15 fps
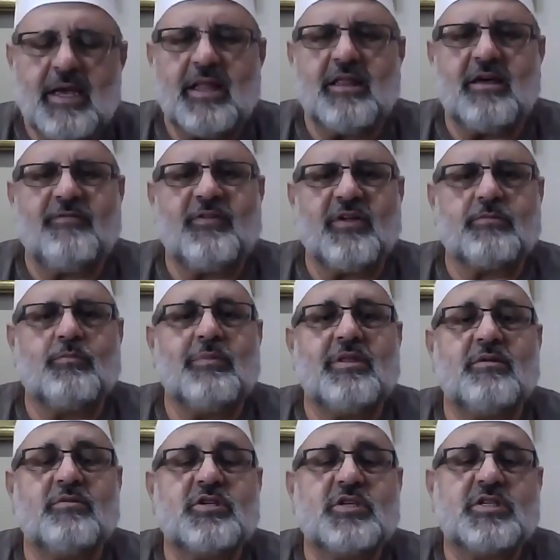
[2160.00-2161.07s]
They felt in
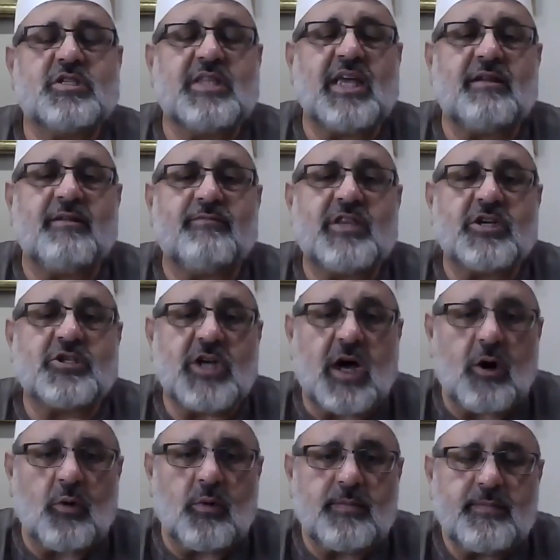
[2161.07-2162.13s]
the state of
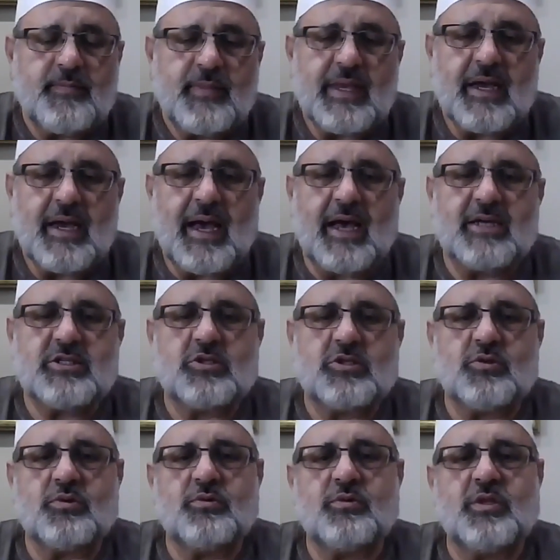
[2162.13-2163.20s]
tasha'um, as
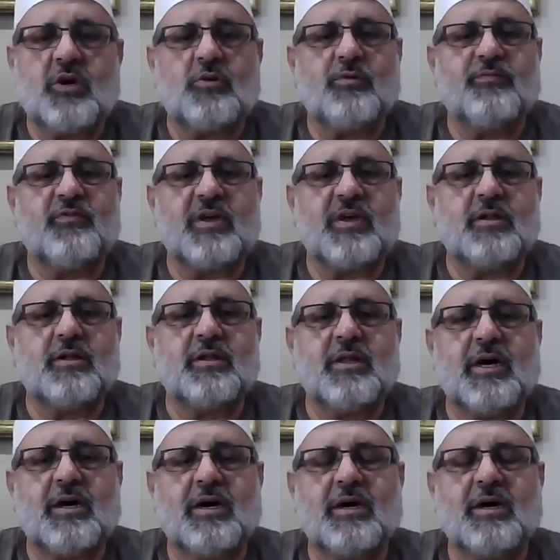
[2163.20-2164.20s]
to they don't feel,